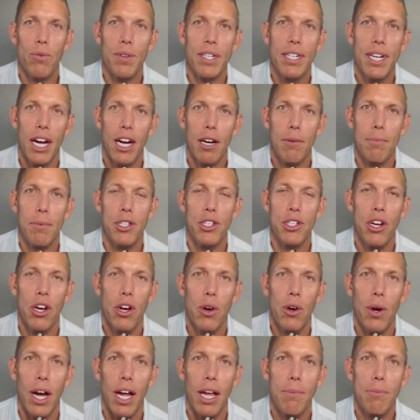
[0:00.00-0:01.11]
Retirement
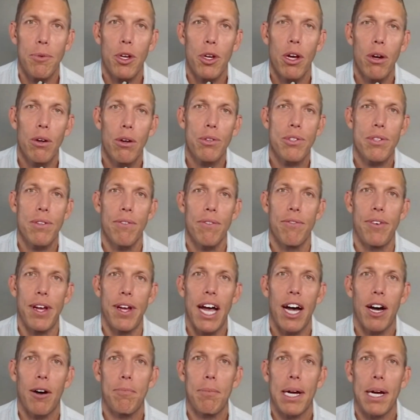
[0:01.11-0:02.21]
Show. I'm your host,
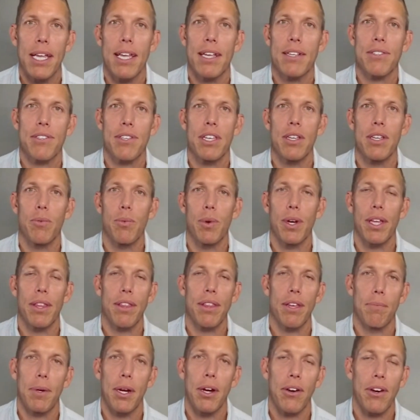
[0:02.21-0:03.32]
Val Majewski with
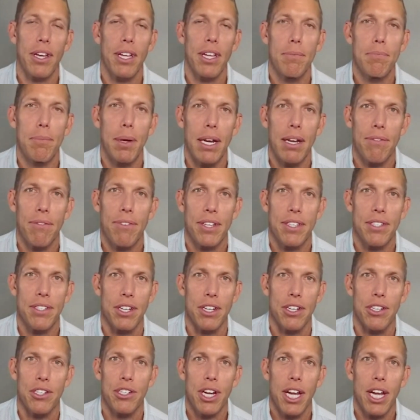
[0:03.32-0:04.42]
American Benefits
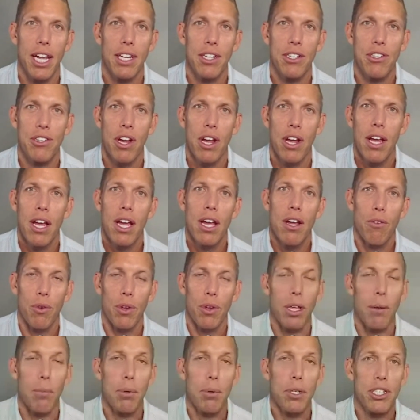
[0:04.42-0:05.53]
Exchange.
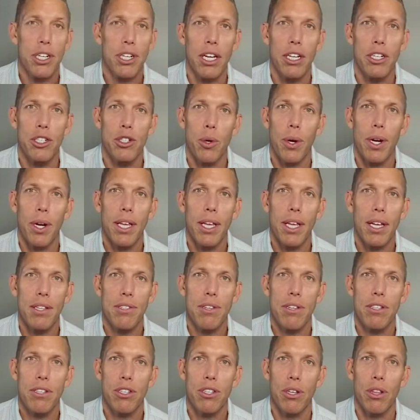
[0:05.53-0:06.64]
Really appreciate you joining
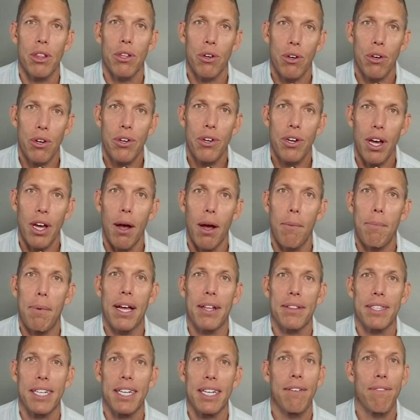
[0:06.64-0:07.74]
us to learn
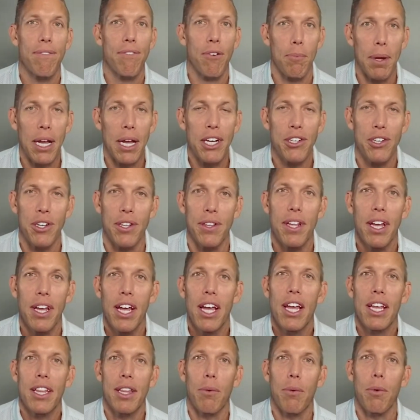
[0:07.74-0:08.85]
about the information
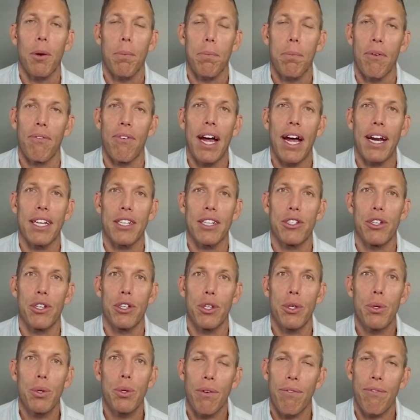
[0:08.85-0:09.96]
that we're providing to
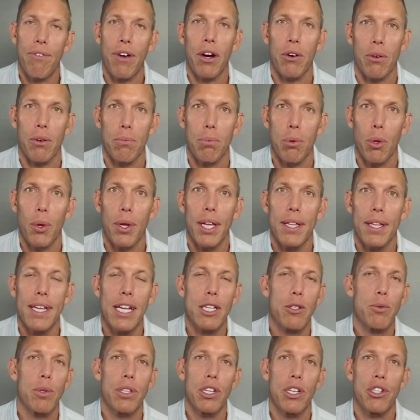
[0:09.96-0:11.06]
you, the federal employee. And
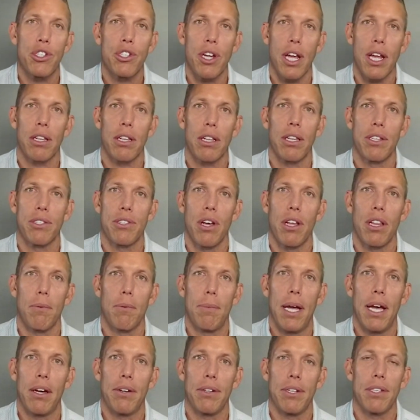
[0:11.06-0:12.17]
that's what this channel is all
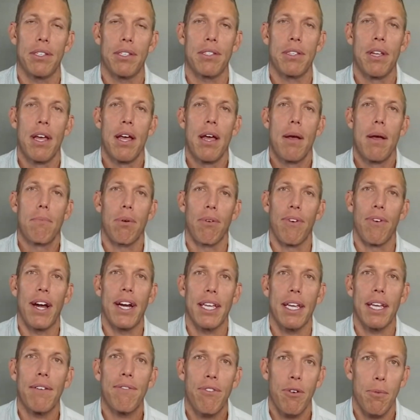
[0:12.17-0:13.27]
about, is
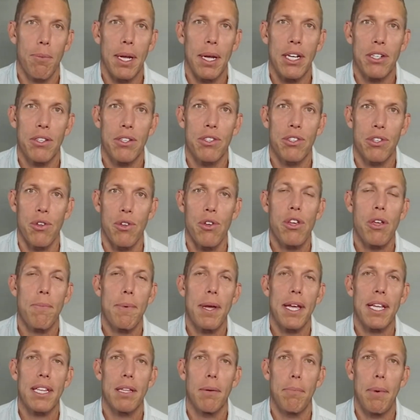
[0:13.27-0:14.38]
providing information so you can
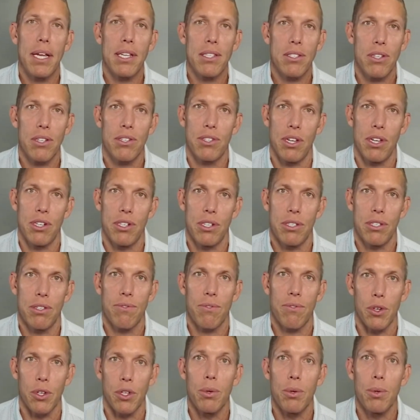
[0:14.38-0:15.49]
make the best decisions
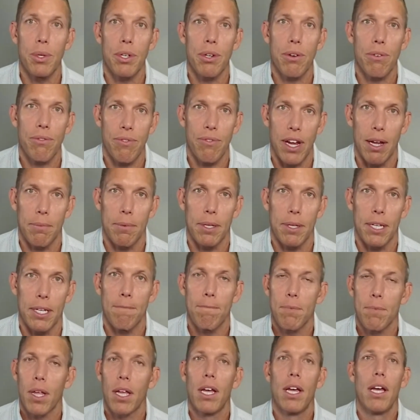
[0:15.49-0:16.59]
for you and your family
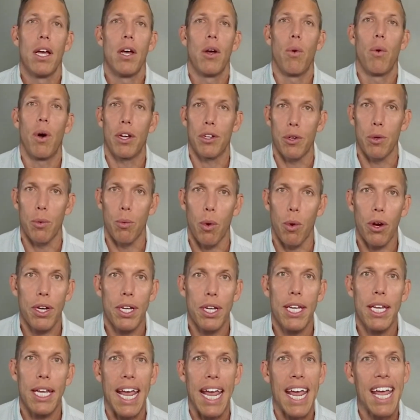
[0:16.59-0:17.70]
while you're
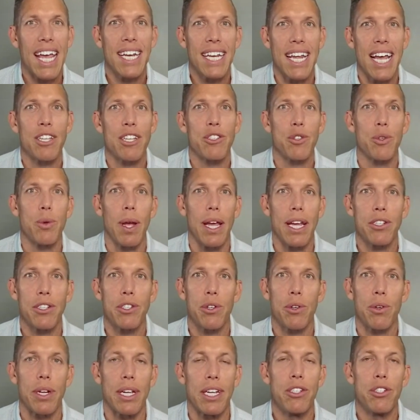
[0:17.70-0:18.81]
working and as you
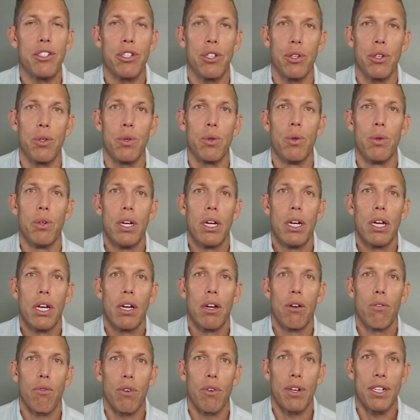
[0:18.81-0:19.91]
enter into
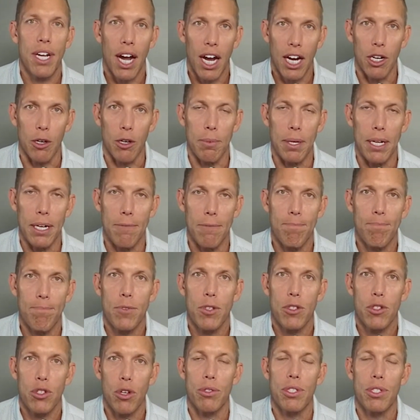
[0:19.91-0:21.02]
retirement.
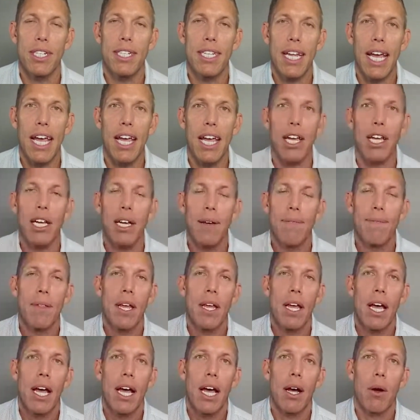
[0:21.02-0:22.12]
So today,
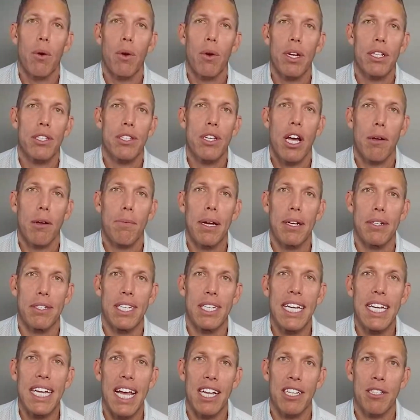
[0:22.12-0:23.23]
we're going to talk about
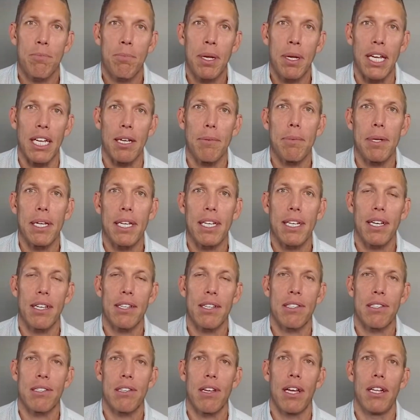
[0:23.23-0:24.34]
TSP
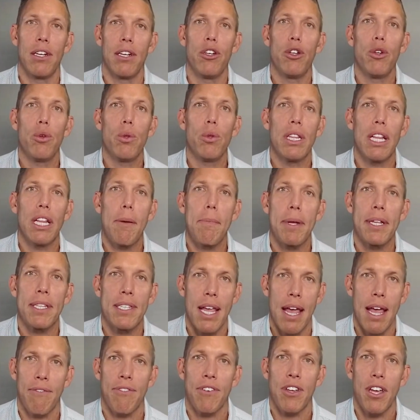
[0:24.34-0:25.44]
because new limits
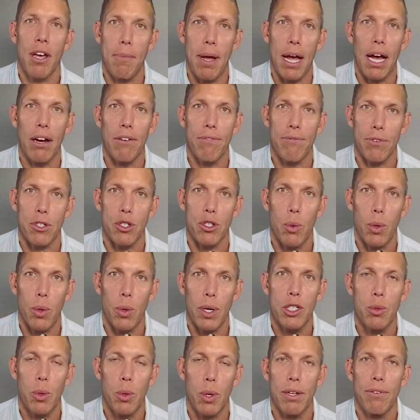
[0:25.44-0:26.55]
have come out for
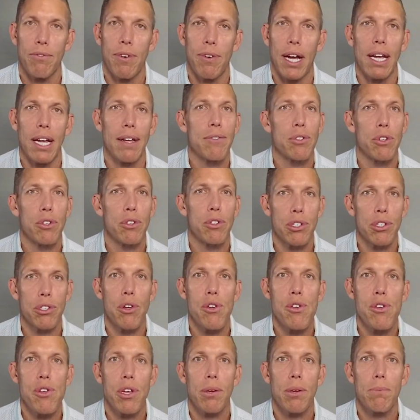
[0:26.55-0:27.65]
2025. So just so
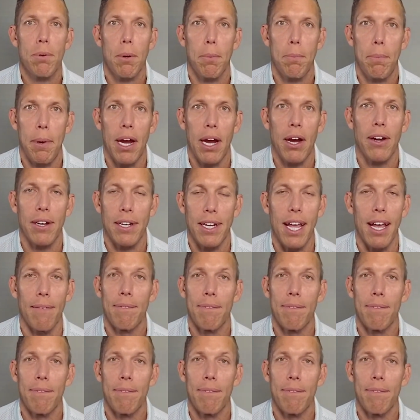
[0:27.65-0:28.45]
you can prepare, and